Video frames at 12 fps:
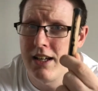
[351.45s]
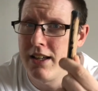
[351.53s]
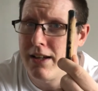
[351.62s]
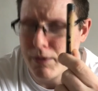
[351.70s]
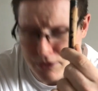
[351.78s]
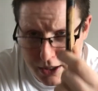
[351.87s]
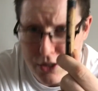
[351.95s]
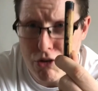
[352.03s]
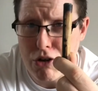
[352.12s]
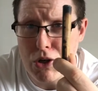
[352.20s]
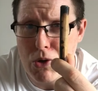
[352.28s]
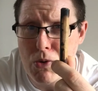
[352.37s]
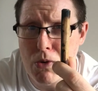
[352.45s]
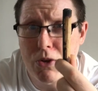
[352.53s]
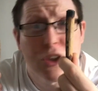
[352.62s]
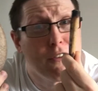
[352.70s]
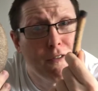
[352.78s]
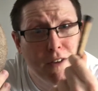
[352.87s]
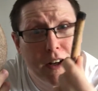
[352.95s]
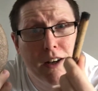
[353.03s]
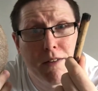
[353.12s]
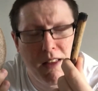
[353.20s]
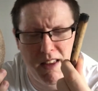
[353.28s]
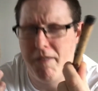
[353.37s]
it was this scroll which
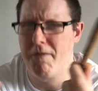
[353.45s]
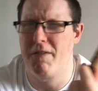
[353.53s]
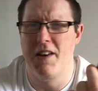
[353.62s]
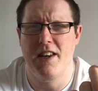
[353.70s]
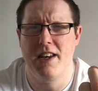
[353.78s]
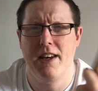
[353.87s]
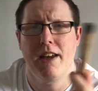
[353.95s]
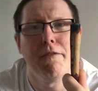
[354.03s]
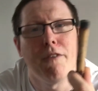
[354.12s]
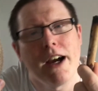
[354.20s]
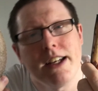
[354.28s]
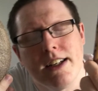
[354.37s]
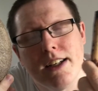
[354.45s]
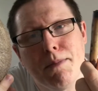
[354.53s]
invited